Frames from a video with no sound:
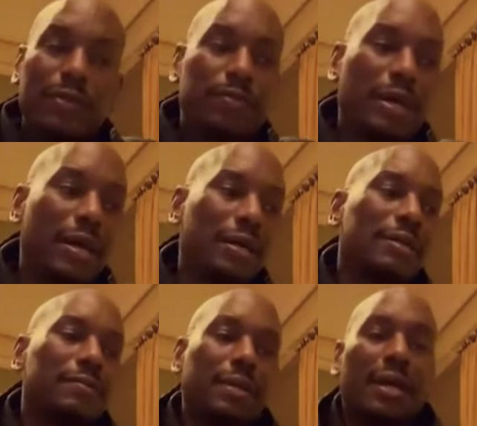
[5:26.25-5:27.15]

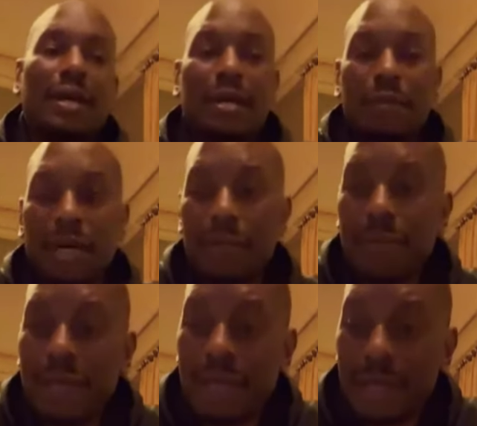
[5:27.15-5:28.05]
Tupac behind
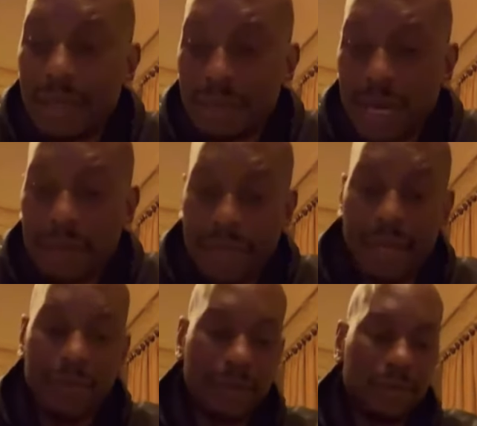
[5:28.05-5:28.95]
my bed in my
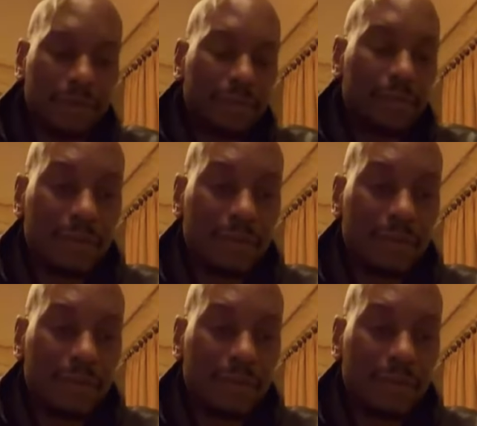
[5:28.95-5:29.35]
bedroom